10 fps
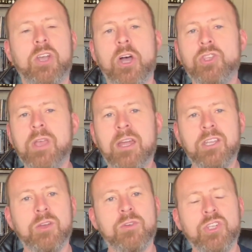All you got to
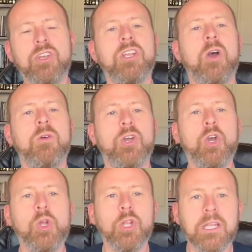do, you can go
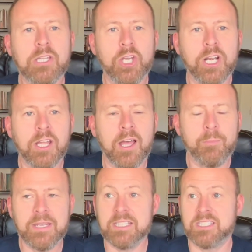Google it, look it up,
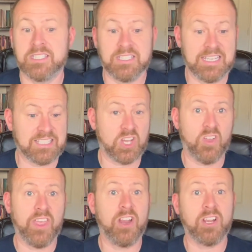and it's all
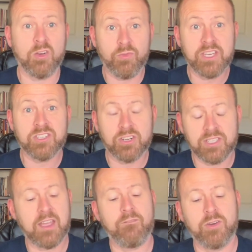there. Go research
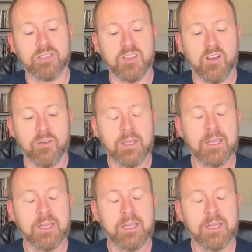that for yourself.